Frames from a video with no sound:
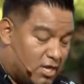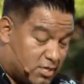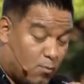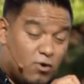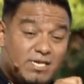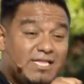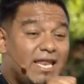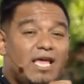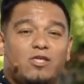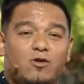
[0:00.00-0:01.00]
that
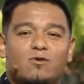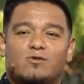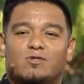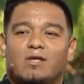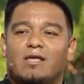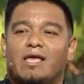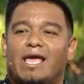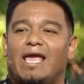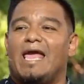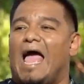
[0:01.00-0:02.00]
I use,
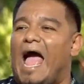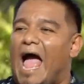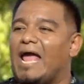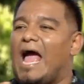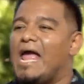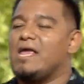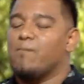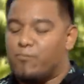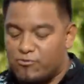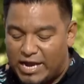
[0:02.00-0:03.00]
I
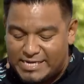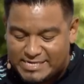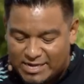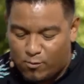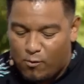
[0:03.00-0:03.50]
embrace it.